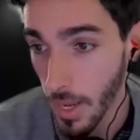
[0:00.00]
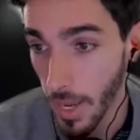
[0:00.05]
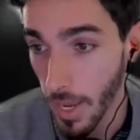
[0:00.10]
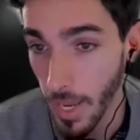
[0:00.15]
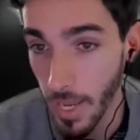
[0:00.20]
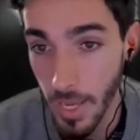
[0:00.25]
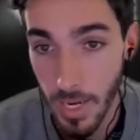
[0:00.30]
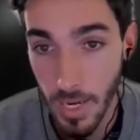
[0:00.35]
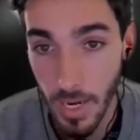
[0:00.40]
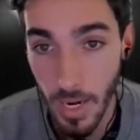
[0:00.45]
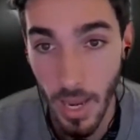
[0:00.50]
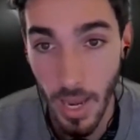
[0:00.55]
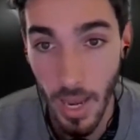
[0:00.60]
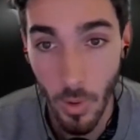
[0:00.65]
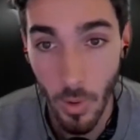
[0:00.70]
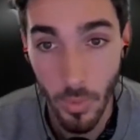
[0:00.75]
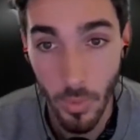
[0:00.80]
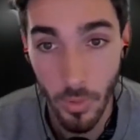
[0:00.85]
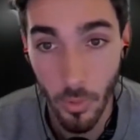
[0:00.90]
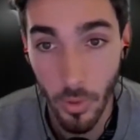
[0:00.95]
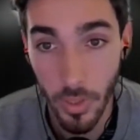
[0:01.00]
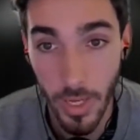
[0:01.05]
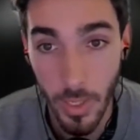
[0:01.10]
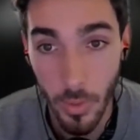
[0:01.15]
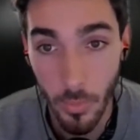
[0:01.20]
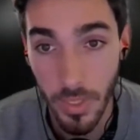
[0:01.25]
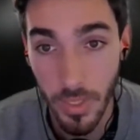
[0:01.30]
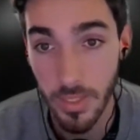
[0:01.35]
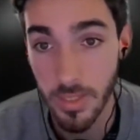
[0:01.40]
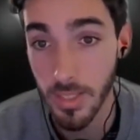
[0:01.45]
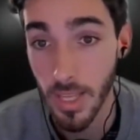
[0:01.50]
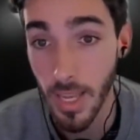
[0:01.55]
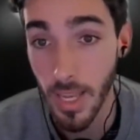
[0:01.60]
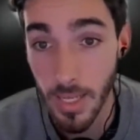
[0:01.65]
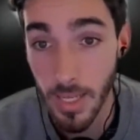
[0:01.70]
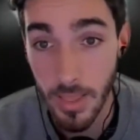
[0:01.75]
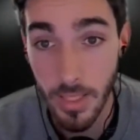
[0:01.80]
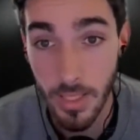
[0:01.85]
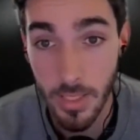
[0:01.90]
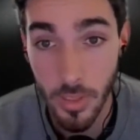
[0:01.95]
and how can we
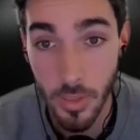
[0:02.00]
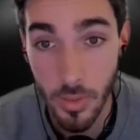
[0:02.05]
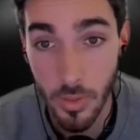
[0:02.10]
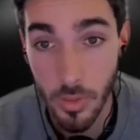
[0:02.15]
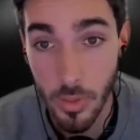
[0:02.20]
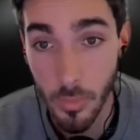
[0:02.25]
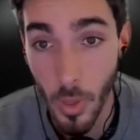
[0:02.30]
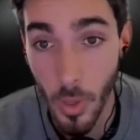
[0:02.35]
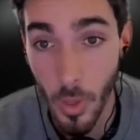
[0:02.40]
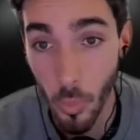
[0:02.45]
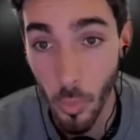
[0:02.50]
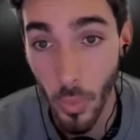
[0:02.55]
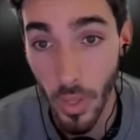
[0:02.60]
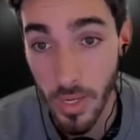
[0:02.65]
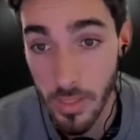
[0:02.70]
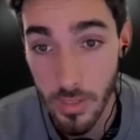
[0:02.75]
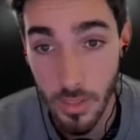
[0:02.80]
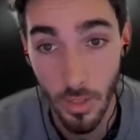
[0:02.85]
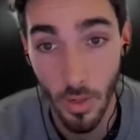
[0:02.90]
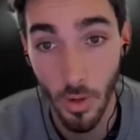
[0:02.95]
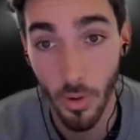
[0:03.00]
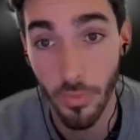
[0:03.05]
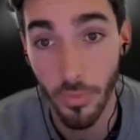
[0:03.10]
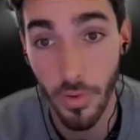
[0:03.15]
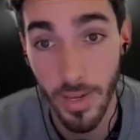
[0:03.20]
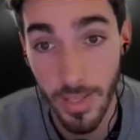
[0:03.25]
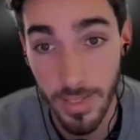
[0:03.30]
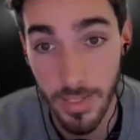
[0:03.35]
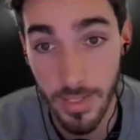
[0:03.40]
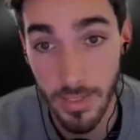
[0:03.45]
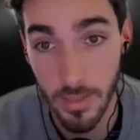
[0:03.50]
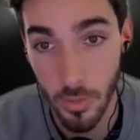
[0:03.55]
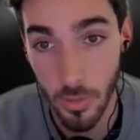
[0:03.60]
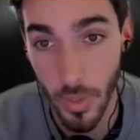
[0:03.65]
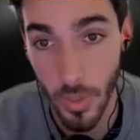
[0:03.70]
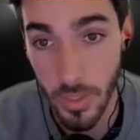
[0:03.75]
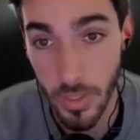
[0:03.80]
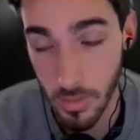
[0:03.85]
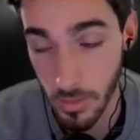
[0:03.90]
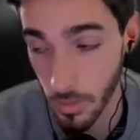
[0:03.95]
stack these small wins that are fairly easy to
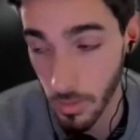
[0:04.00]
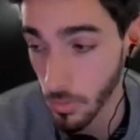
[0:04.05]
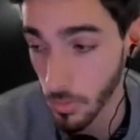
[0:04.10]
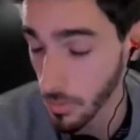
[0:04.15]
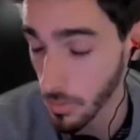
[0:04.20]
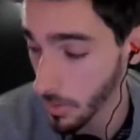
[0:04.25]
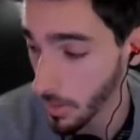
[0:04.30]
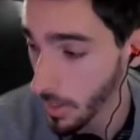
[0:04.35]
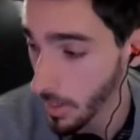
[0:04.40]
execute